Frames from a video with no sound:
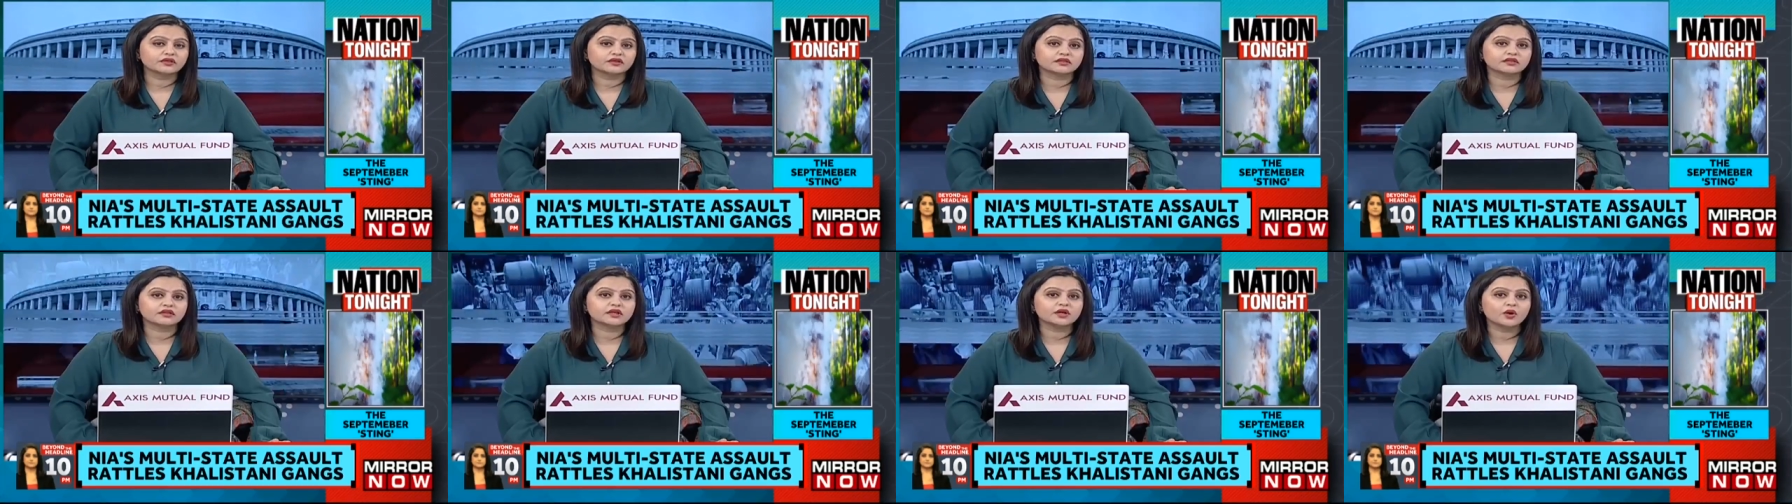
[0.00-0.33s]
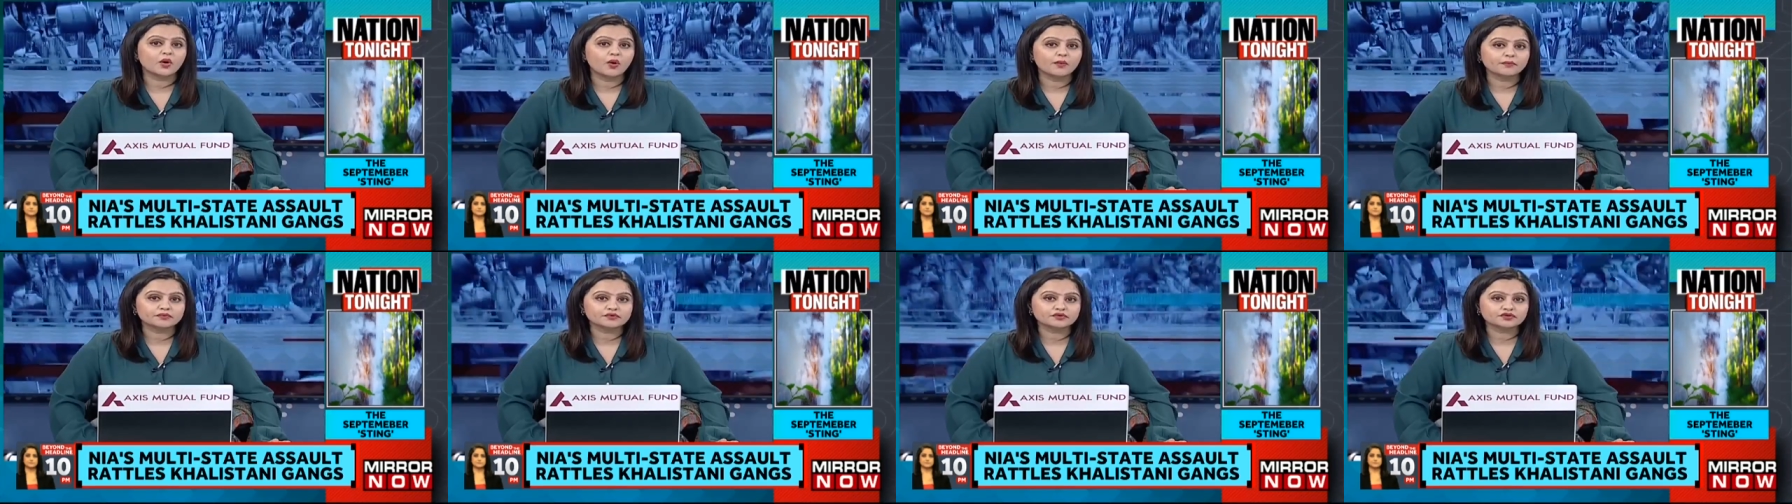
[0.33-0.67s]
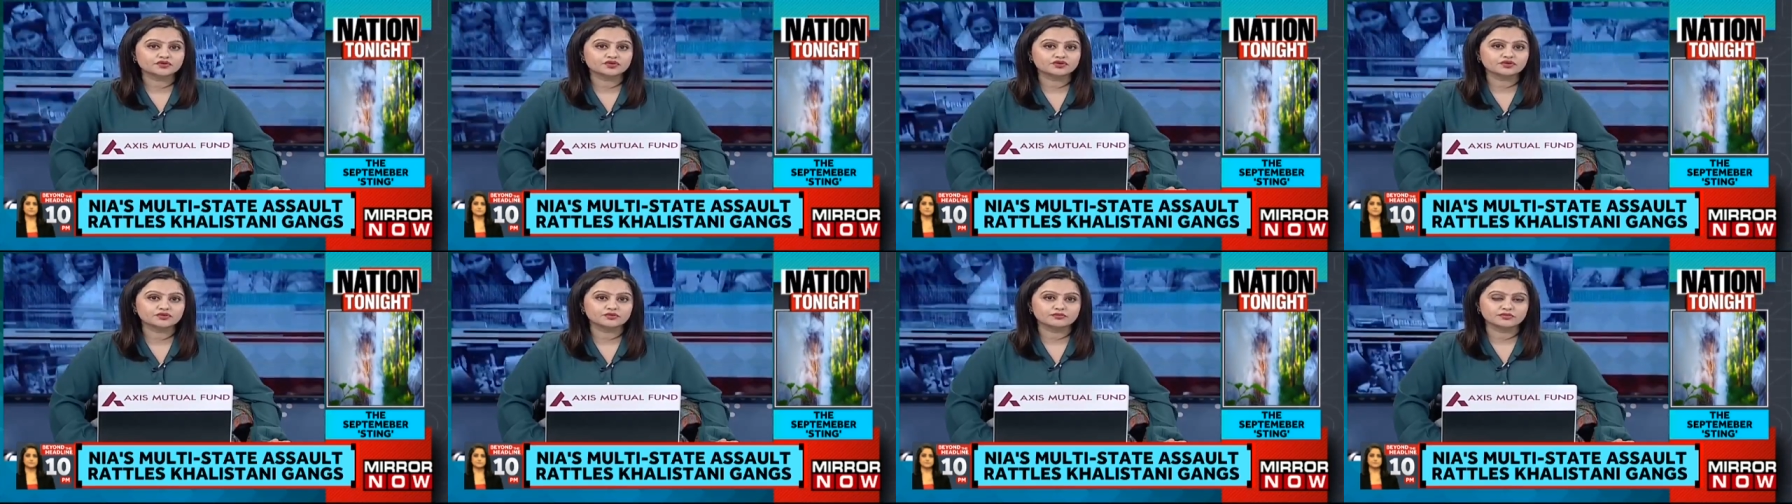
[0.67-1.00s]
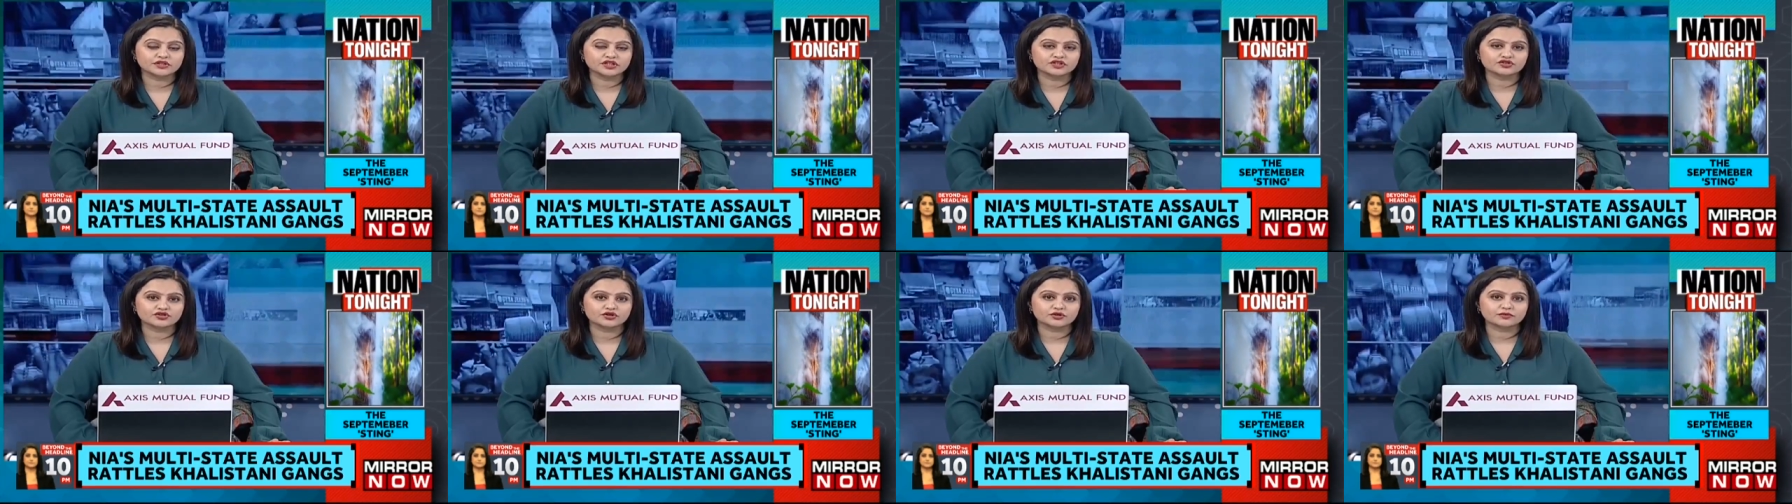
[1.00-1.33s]
the opposition
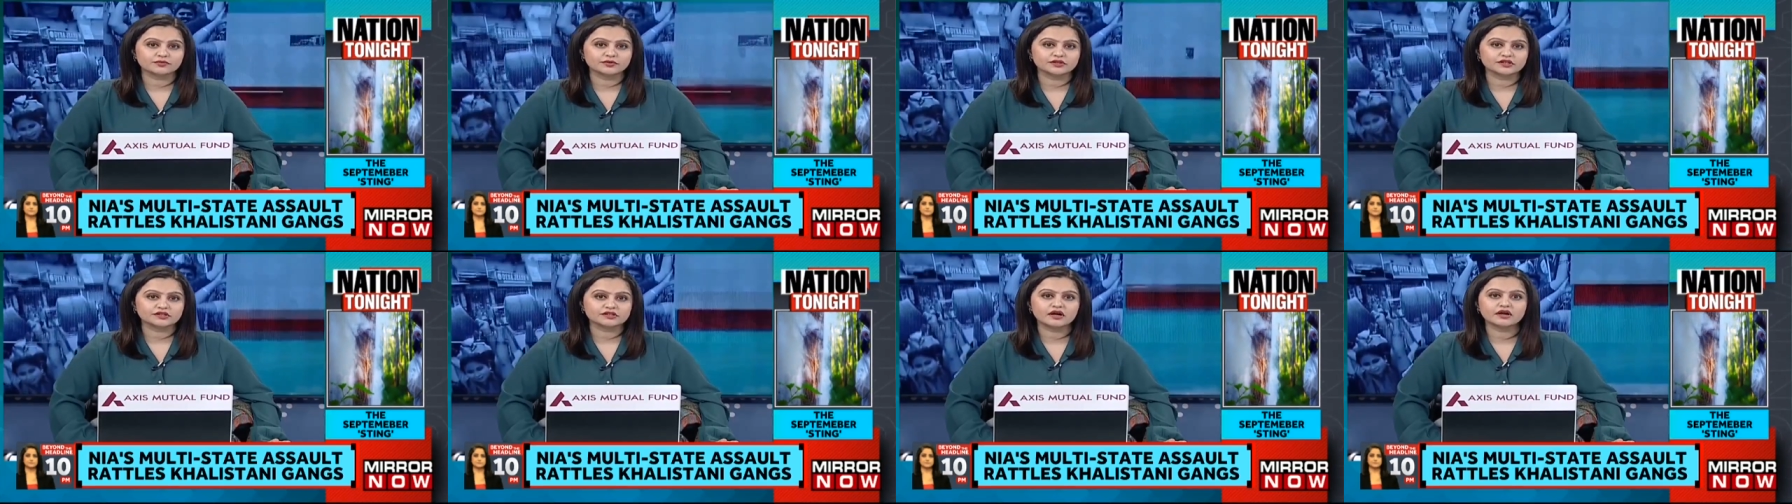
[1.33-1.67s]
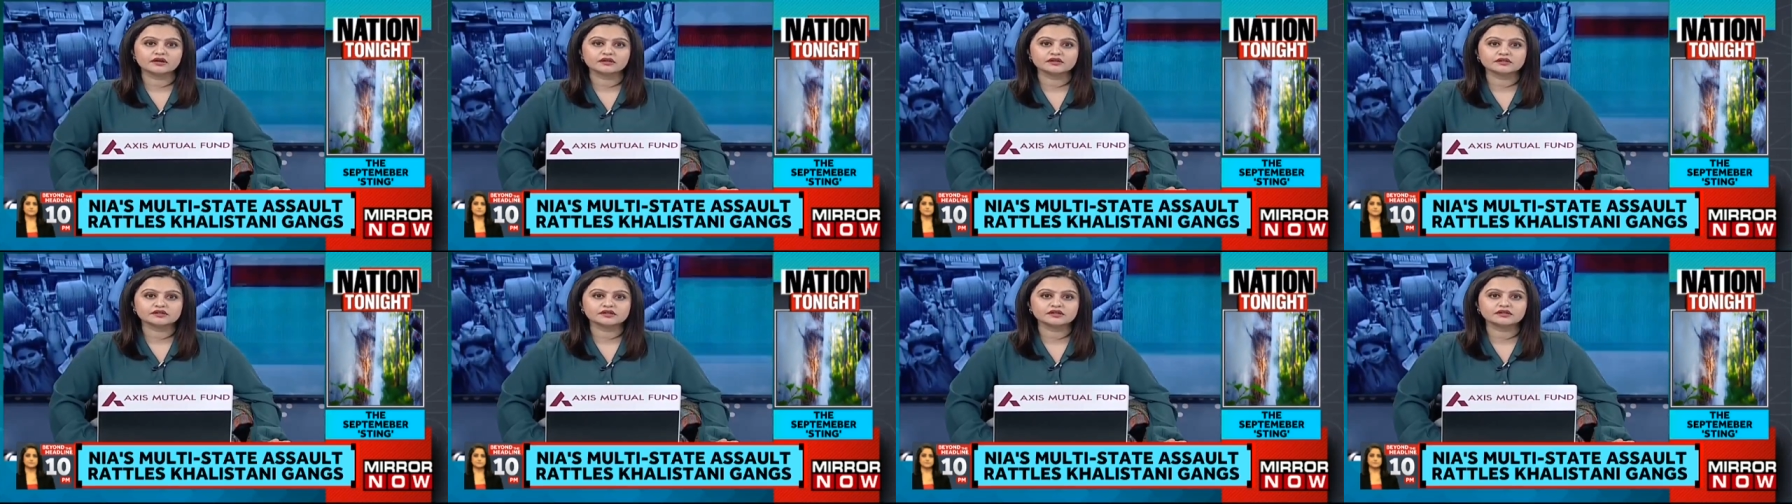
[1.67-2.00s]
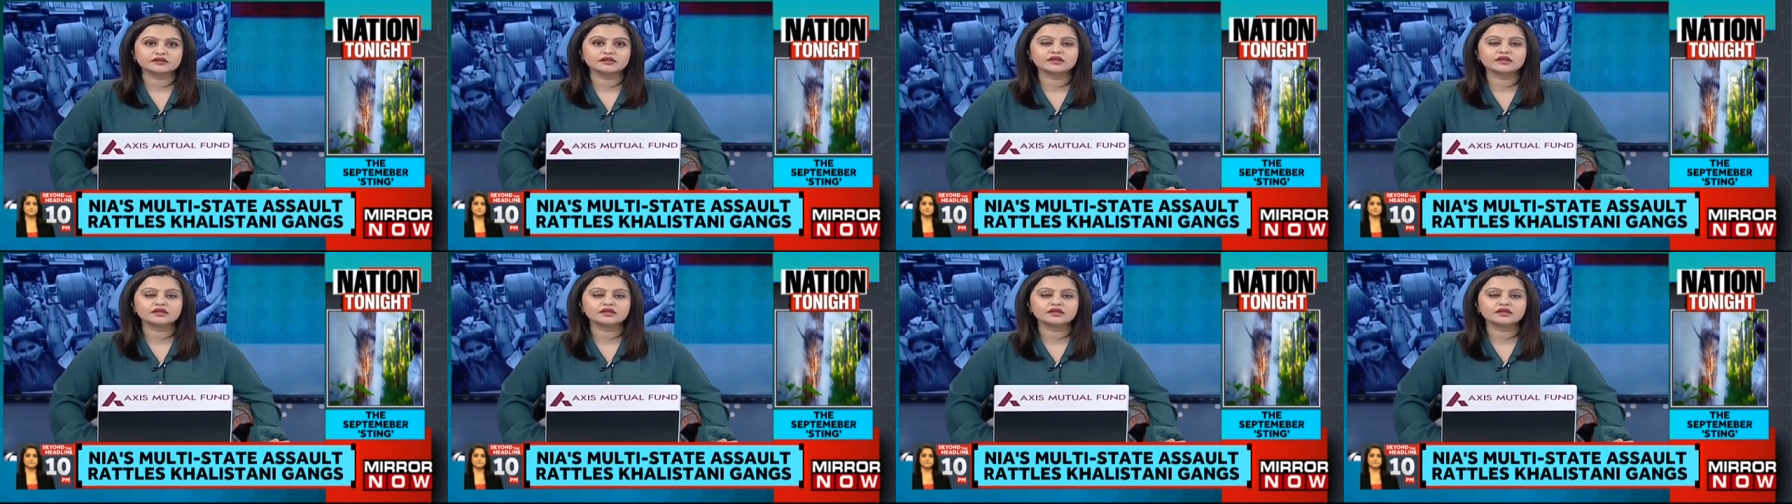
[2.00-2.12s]
BJP, targeting the